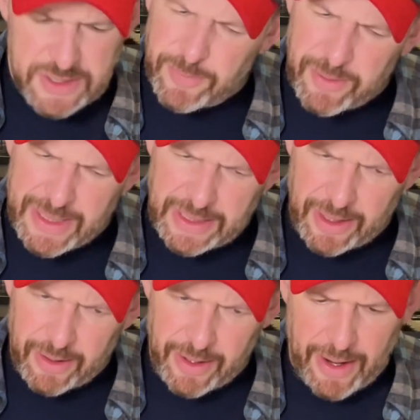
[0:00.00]
Some of them I think
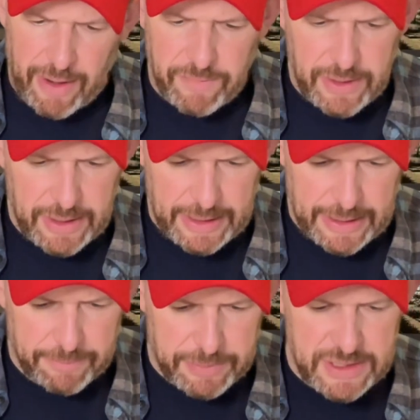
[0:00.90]
I
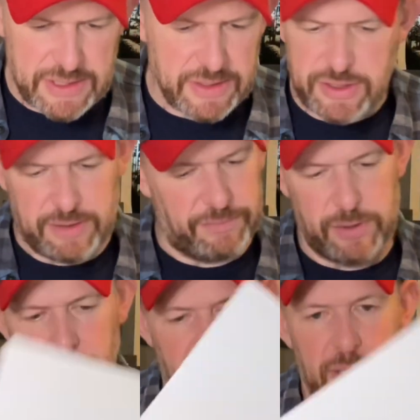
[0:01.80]
have. But this is just a
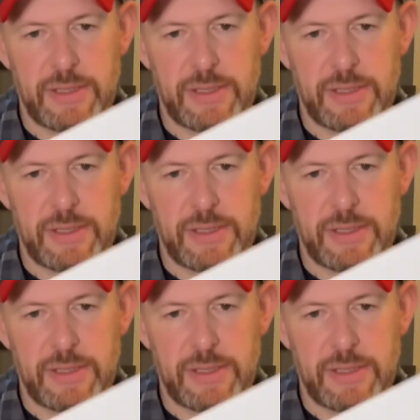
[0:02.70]
fun one.